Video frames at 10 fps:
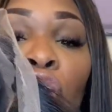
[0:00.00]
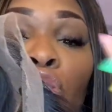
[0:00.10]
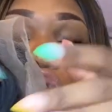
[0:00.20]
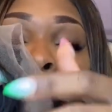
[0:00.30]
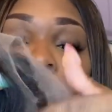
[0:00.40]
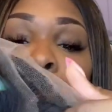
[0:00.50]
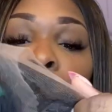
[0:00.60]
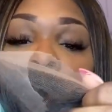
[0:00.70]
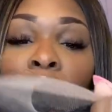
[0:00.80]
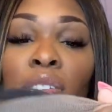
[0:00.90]
you don't know
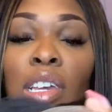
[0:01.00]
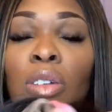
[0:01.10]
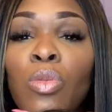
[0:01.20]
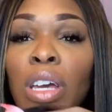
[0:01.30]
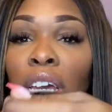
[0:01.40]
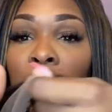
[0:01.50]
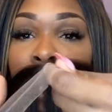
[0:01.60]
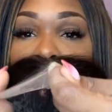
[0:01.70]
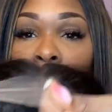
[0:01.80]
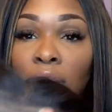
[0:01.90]
what a T-wig
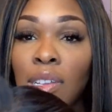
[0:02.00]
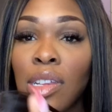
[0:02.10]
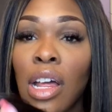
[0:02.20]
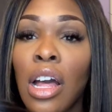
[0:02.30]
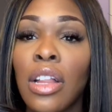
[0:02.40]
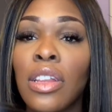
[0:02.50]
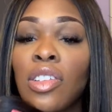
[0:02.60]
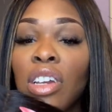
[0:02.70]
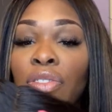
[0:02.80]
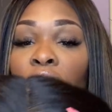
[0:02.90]
is, the
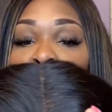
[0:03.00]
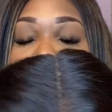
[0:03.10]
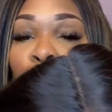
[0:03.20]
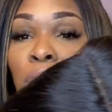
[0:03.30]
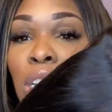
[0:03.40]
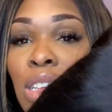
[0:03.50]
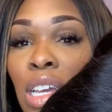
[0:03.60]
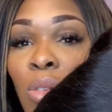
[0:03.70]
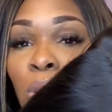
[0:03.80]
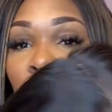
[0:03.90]
difference between a
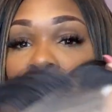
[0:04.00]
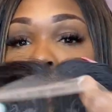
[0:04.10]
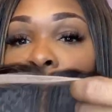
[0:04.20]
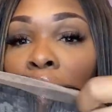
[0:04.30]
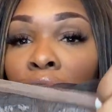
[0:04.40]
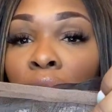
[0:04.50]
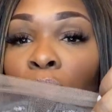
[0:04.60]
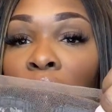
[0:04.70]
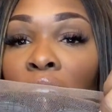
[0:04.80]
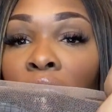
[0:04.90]
T-wig and a regular
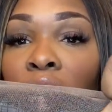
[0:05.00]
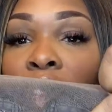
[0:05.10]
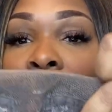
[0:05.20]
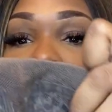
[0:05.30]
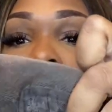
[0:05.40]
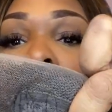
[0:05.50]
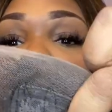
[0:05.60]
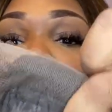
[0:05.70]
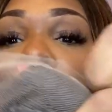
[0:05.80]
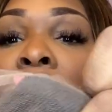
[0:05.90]
wig is that it
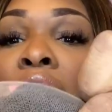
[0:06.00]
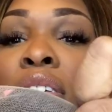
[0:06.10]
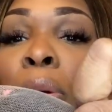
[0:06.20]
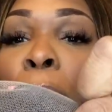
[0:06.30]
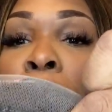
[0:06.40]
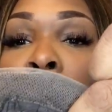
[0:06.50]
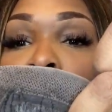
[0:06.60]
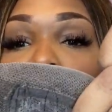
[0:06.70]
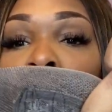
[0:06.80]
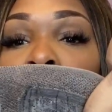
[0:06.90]
already has a
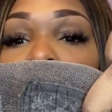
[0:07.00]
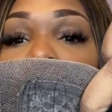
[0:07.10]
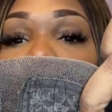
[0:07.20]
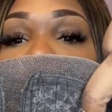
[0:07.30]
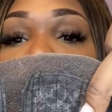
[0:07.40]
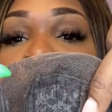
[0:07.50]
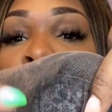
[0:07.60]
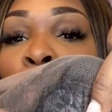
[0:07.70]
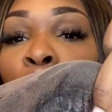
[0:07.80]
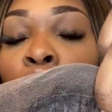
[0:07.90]
pre-part.
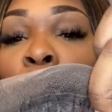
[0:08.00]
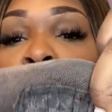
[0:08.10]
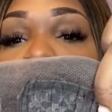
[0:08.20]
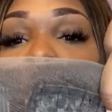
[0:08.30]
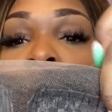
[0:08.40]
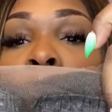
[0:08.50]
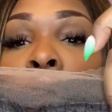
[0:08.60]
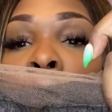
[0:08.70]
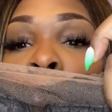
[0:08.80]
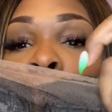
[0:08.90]
So
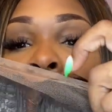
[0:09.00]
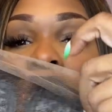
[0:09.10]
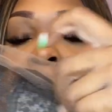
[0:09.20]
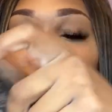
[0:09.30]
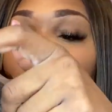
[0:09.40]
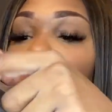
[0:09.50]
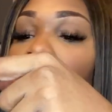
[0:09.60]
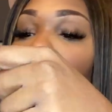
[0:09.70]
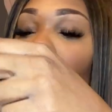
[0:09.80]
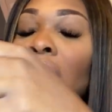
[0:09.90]
one time I
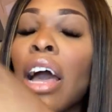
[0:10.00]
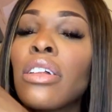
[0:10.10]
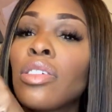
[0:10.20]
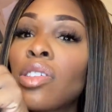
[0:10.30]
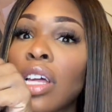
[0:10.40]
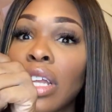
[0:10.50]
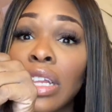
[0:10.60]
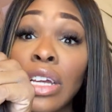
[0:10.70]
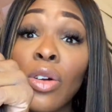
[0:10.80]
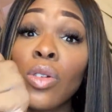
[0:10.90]
heard a stylist say
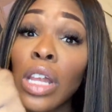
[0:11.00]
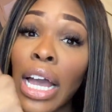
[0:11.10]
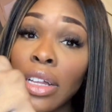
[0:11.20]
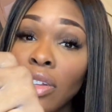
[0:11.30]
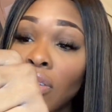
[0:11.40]
that they don't like